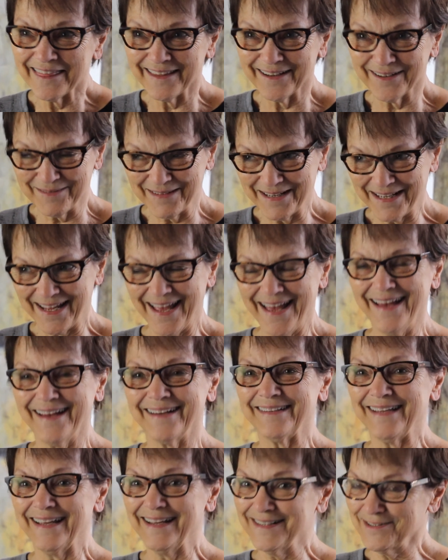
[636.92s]
There we
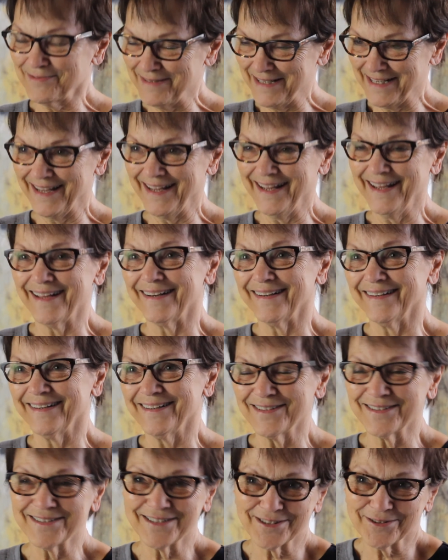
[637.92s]
can. Yes, we can.
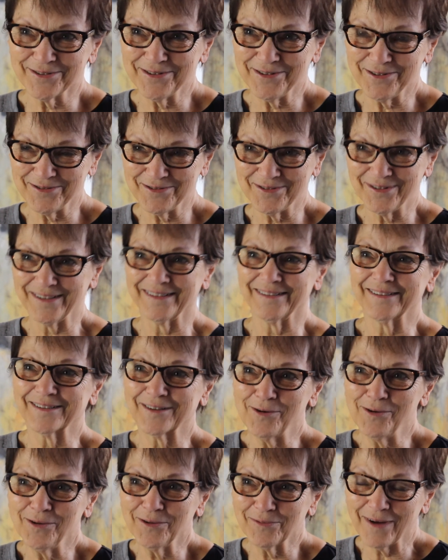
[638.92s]
I'll show you
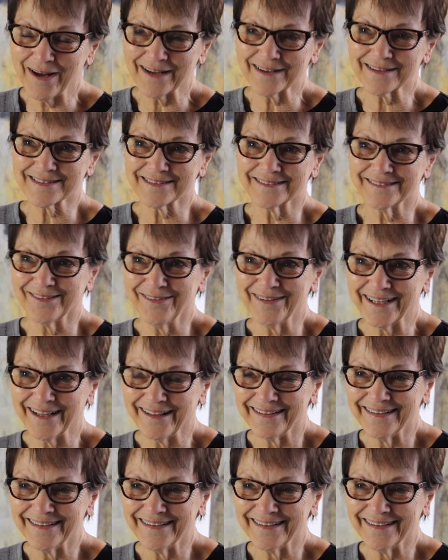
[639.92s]
cold wax and oil.